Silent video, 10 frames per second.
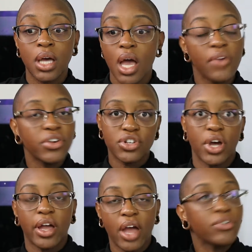
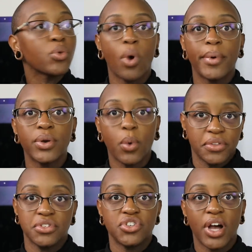every woman
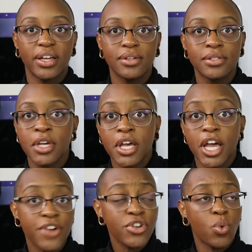wants a child.
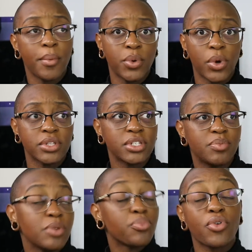Every woman wants to
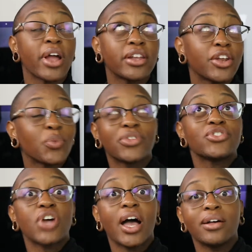be pregnant with
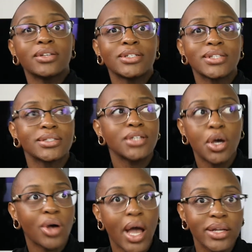a child. And it's like,
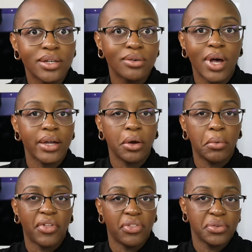no, I
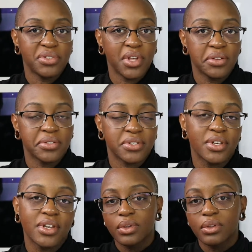don't want those things.
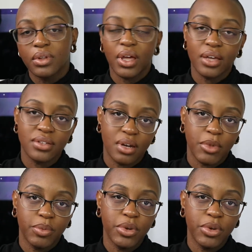Like I said in my